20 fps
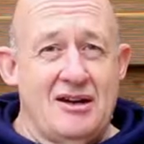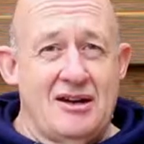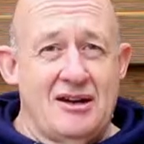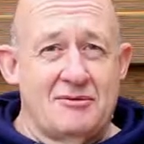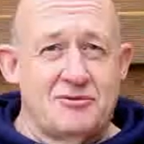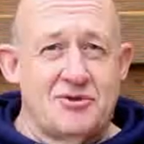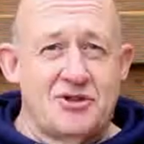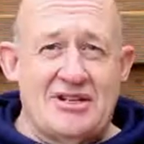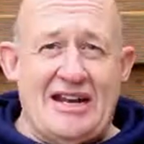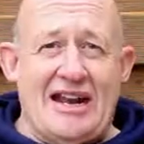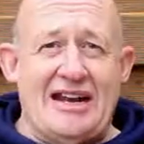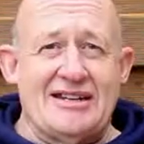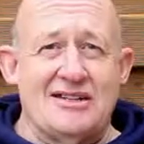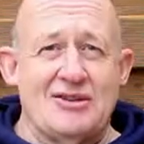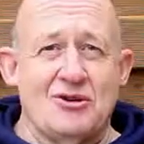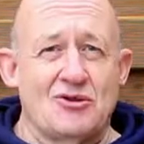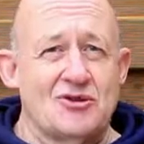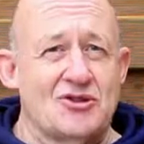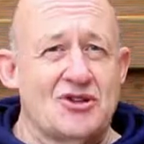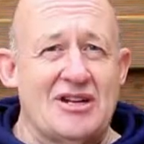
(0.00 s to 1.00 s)
just added
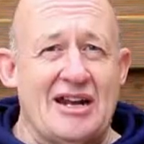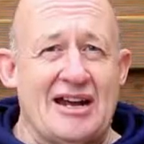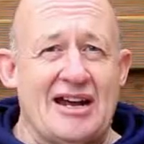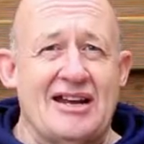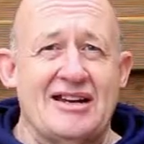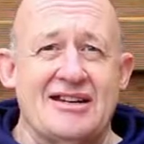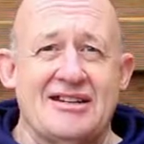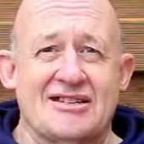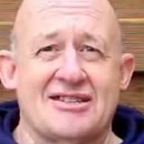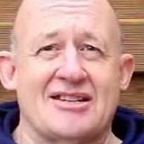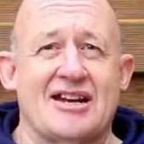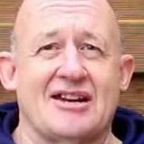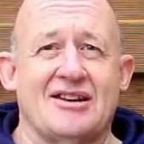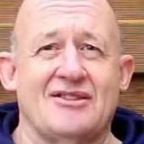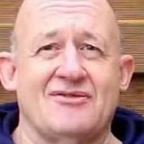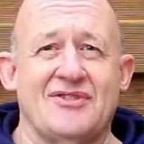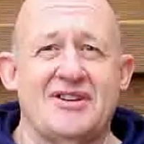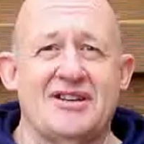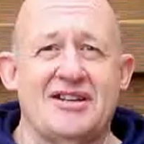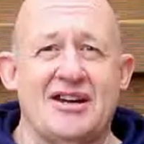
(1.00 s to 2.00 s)
on to that in the
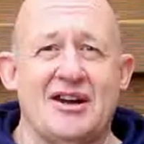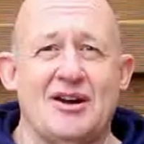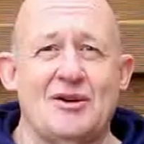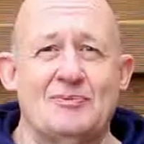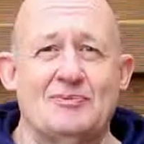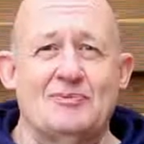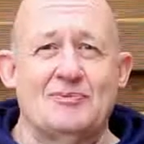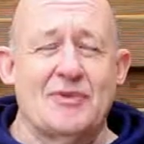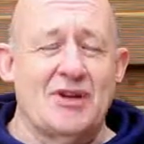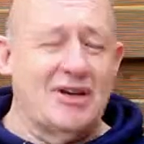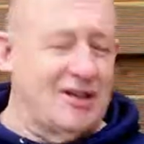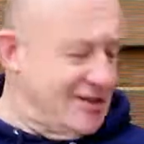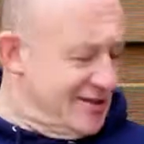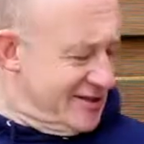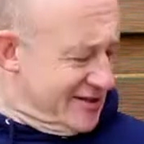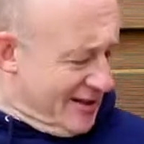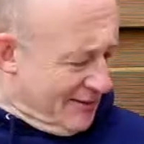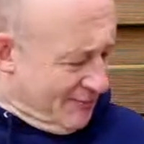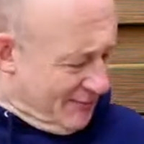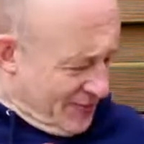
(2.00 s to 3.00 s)
second video. And
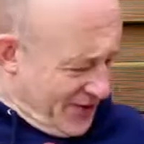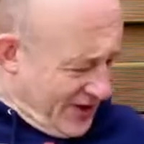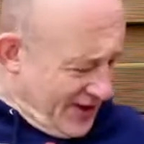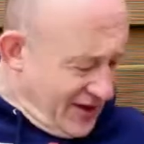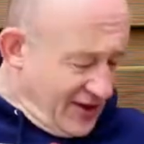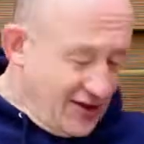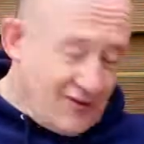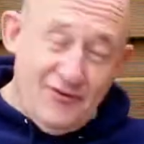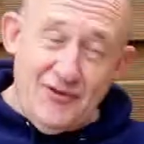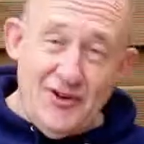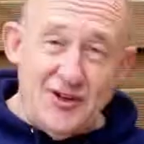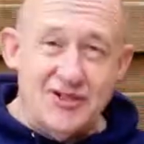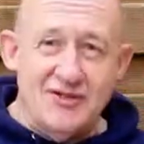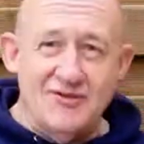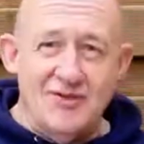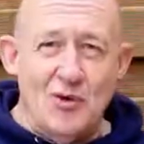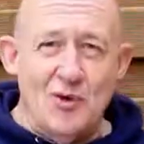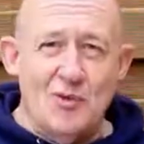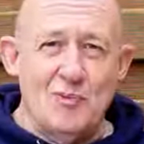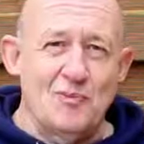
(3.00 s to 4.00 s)
first
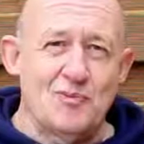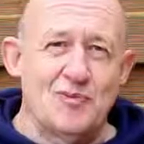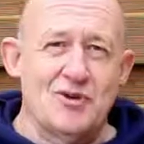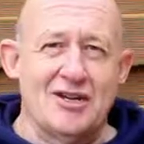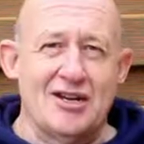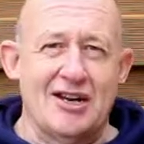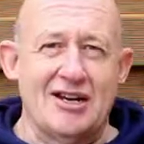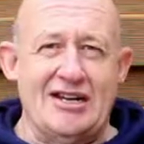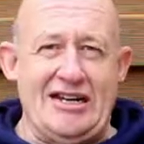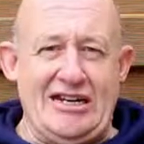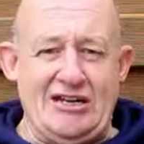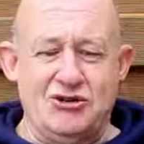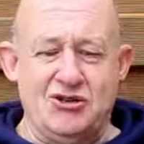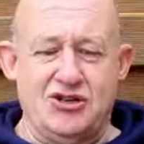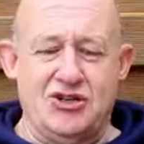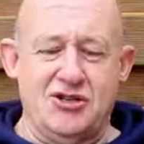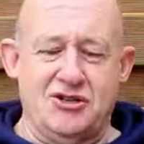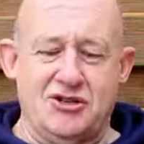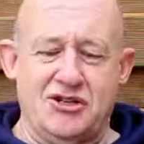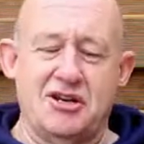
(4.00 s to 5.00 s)
of all, I'd like to
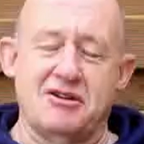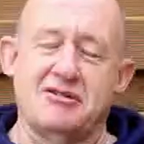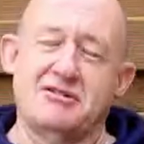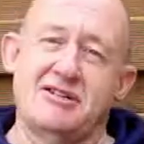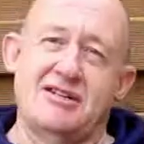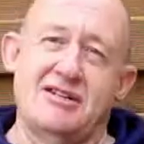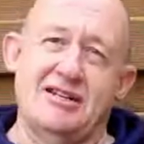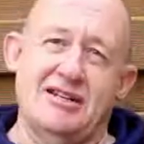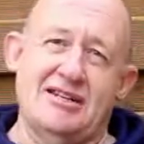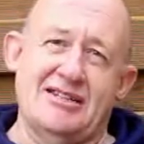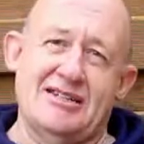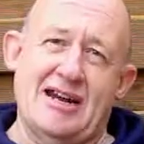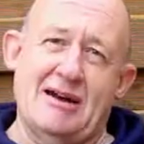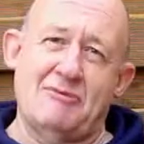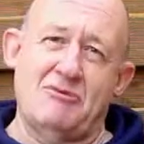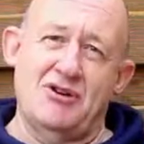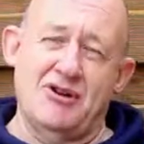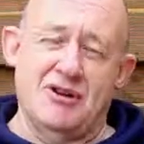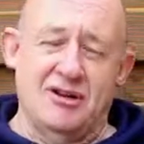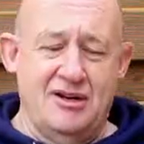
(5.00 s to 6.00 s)
introduce you to the
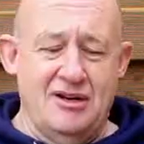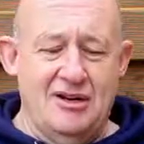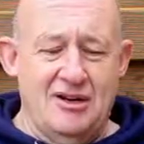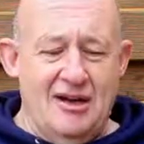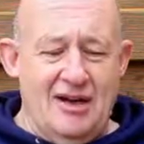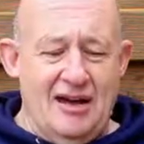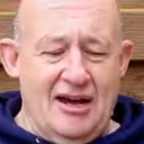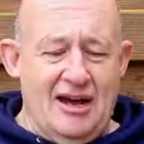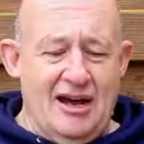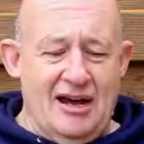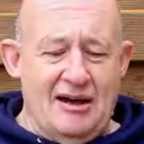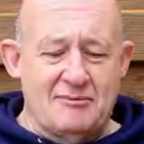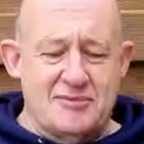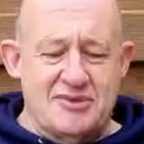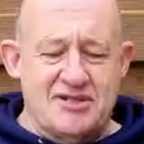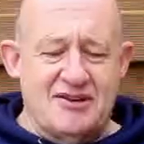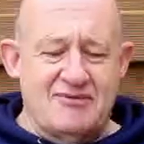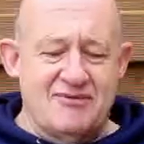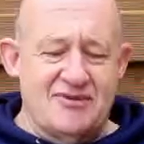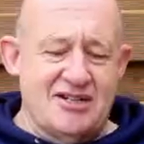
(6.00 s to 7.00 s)
Tamron
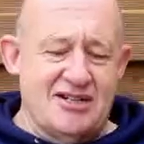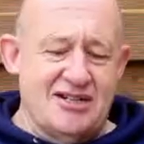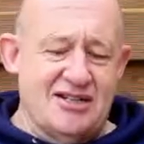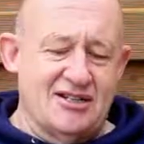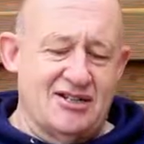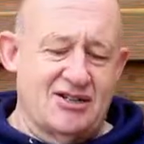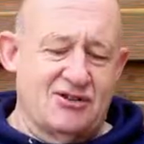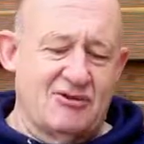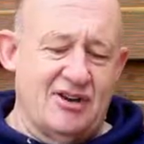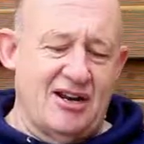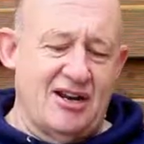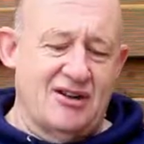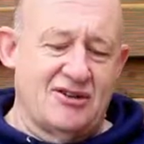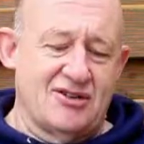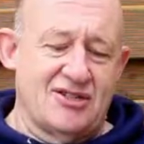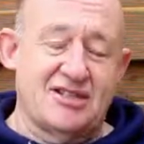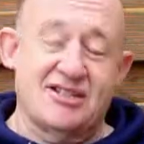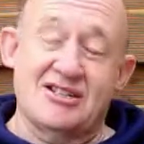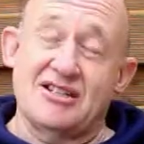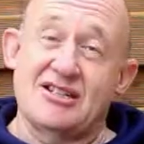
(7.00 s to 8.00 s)
16
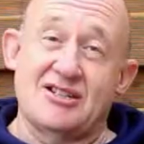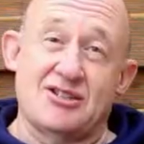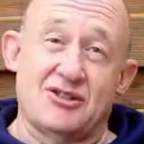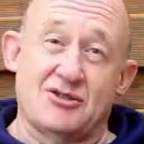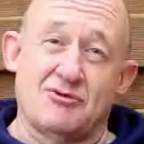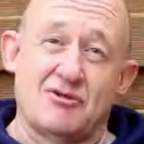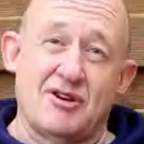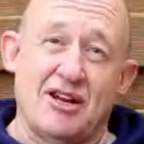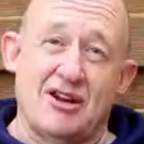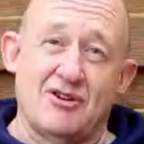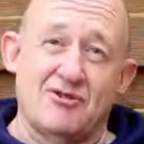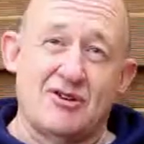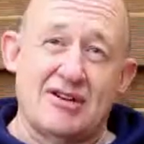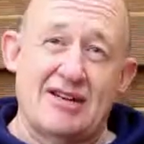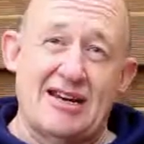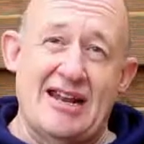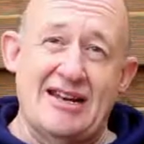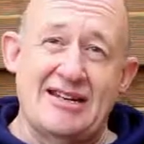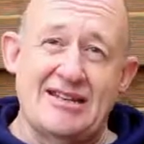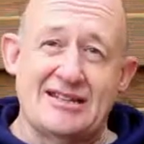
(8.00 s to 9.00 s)
to 300
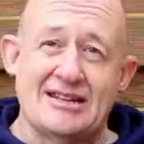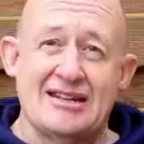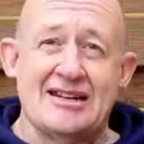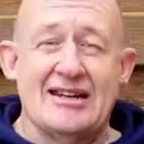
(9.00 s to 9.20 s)
lens.